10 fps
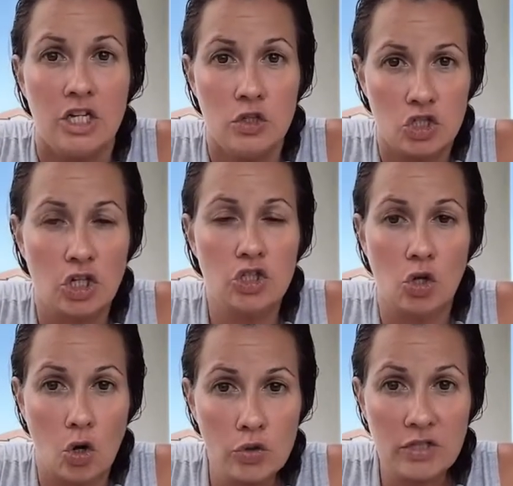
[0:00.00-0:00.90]
You start to
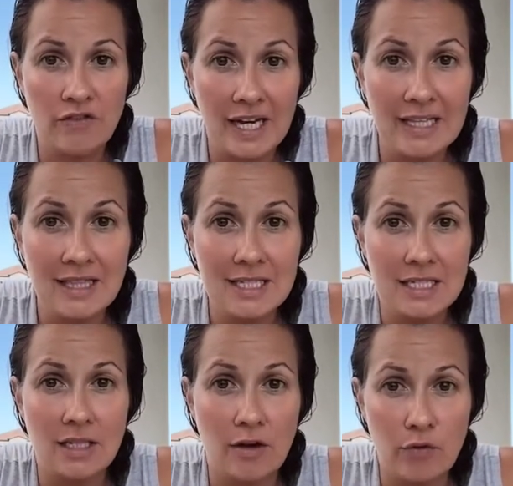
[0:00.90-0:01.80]
cultivate
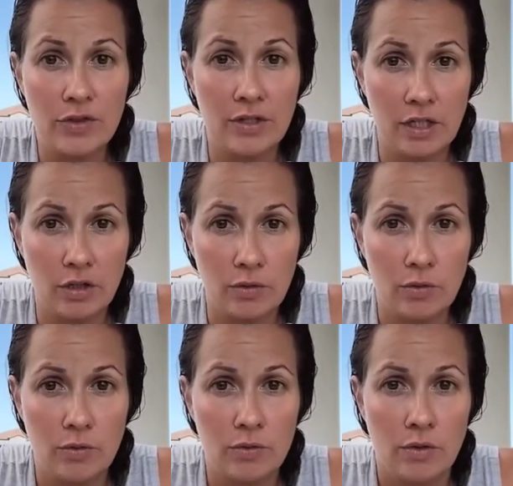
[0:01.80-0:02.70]
this love within
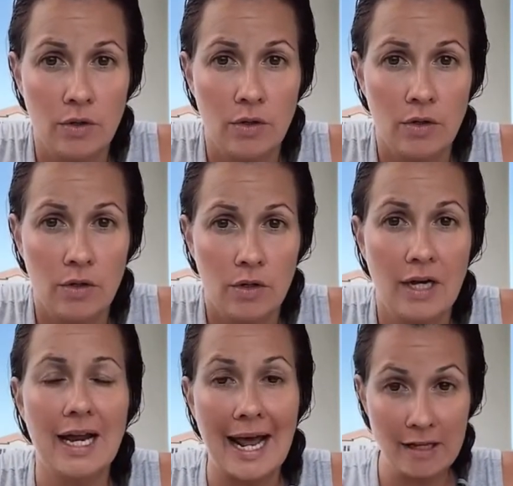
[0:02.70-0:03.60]
you
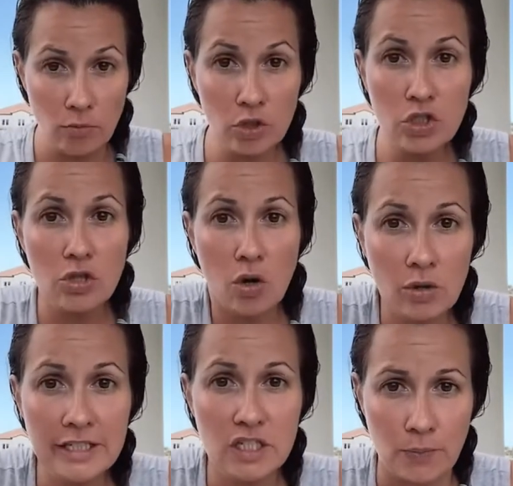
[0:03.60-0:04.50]
connect more to the
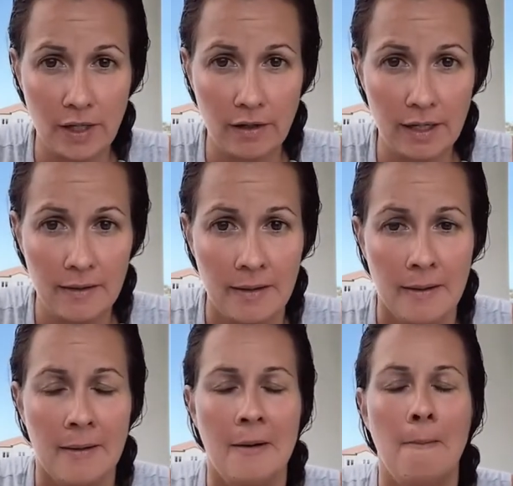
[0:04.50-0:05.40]
Holy Spirit,
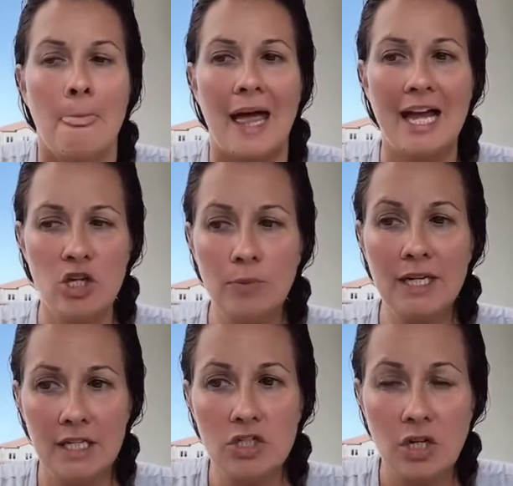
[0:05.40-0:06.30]
and you
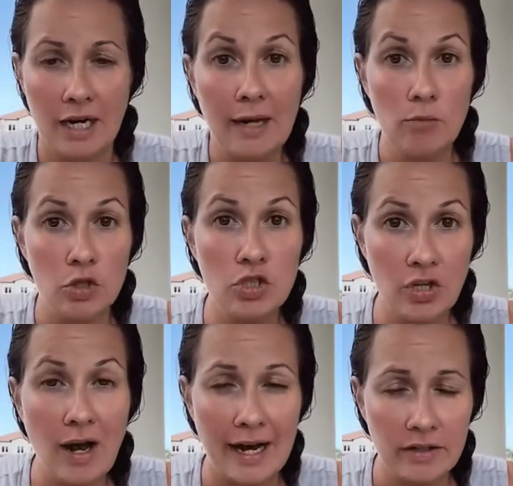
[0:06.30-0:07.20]
begin to connect more to
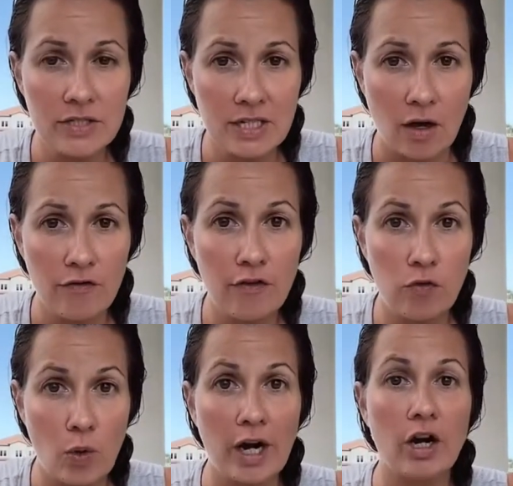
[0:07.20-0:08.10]
your higher self
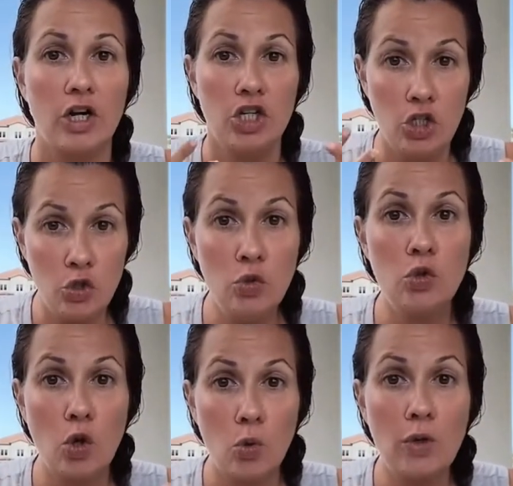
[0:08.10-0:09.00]
of where you
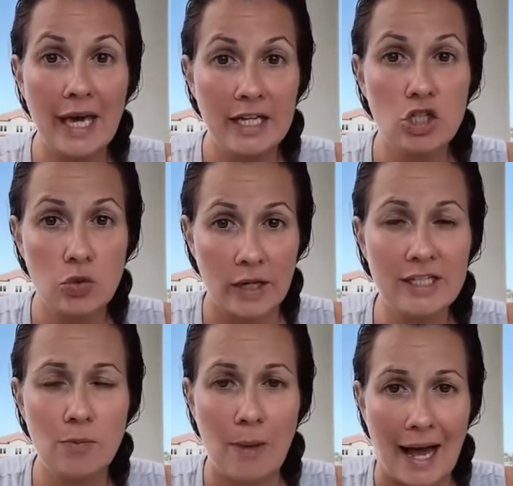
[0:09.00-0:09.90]
don't get
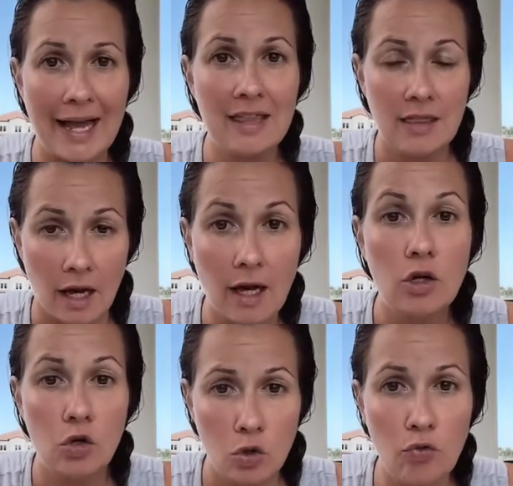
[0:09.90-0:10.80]
tricked by the
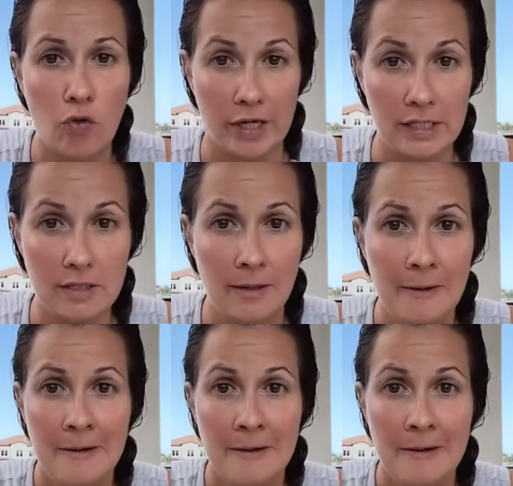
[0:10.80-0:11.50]
cuckoo voice.